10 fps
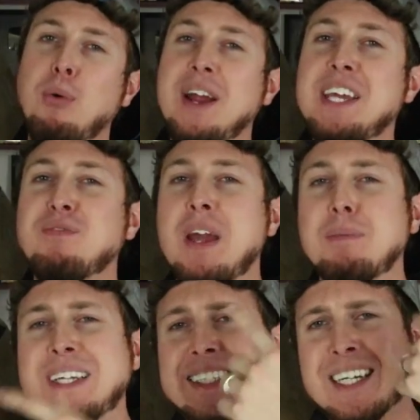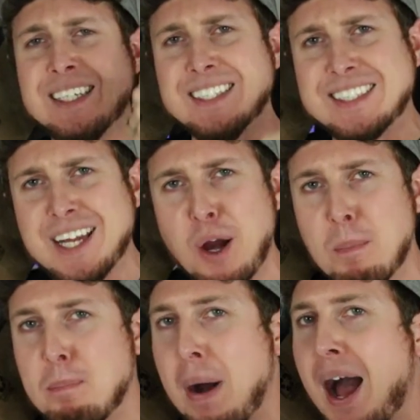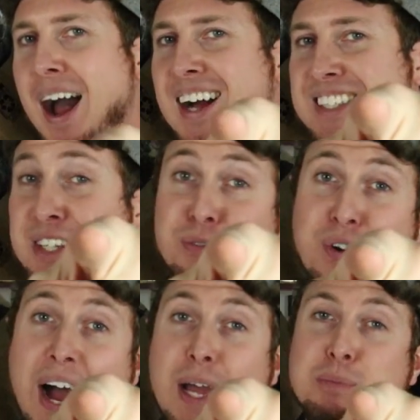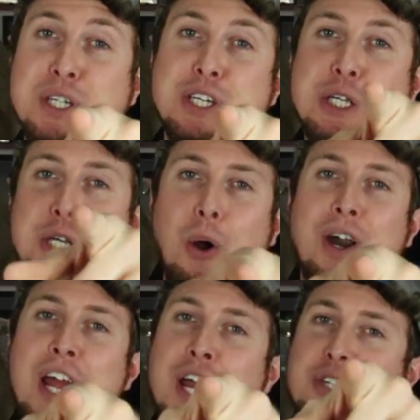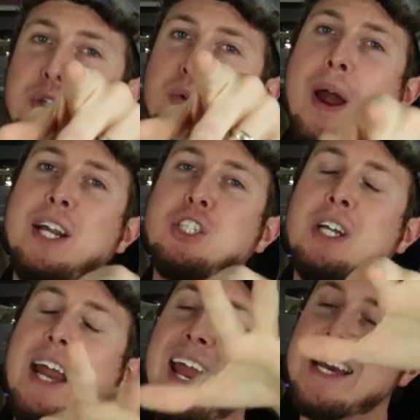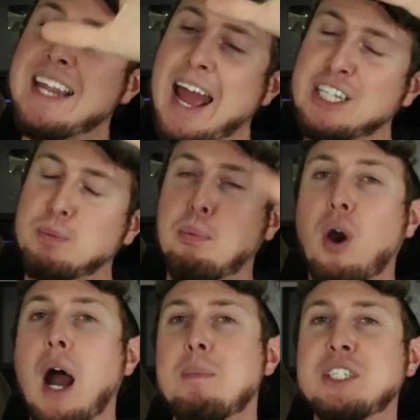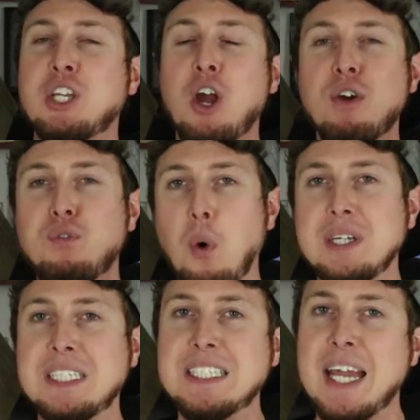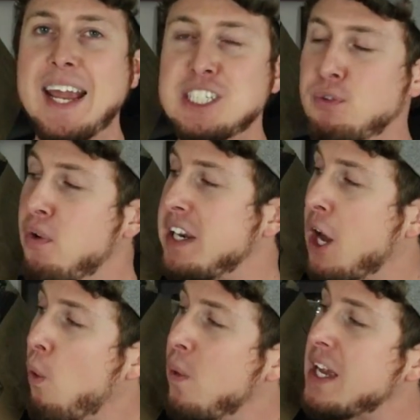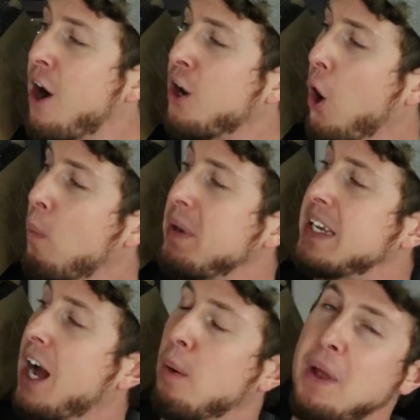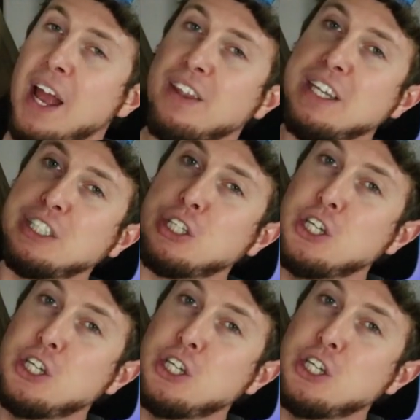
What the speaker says: breaking family? Send in some positive vibes in your direction. And as promised for today's video, we are opening up this